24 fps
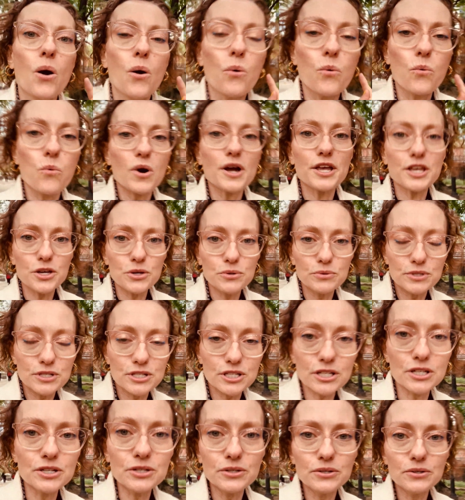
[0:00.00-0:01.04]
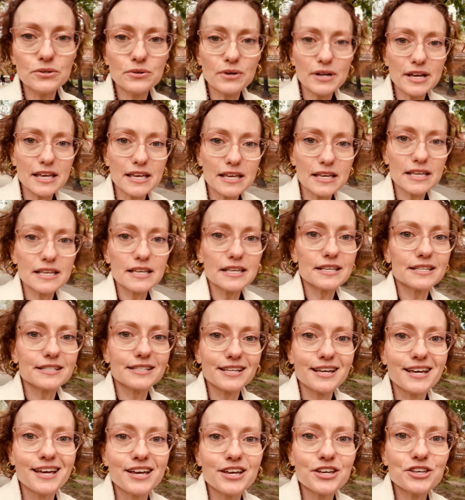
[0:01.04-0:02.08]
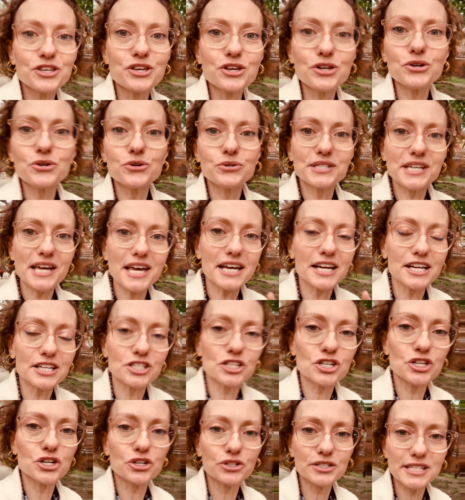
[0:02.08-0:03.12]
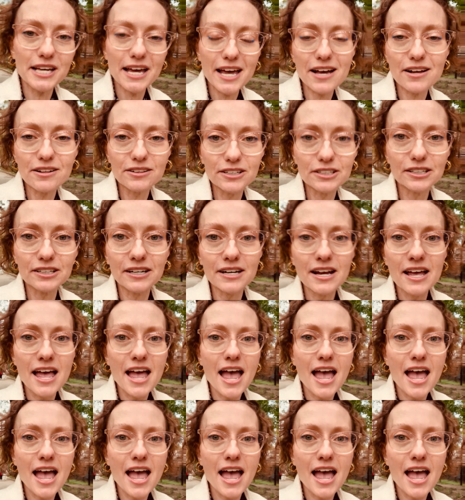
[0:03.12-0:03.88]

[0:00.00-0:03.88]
what you do is you take it to your tailor